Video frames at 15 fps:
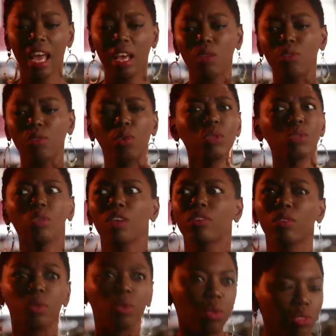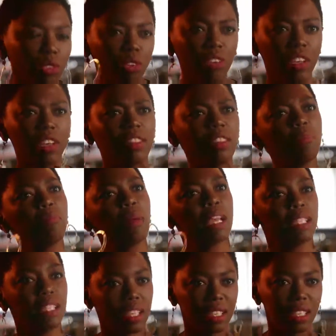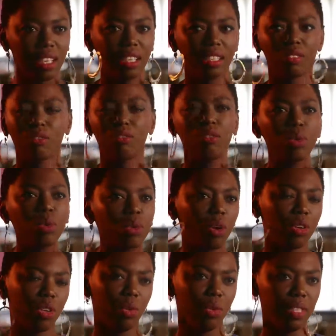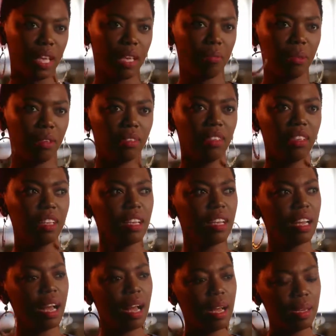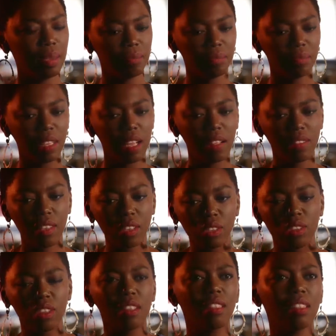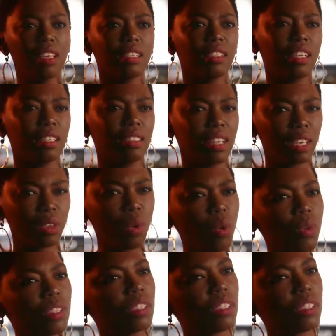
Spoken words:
And of course, to have a roof over your head, the basic needs, food on your table. These are the things that cause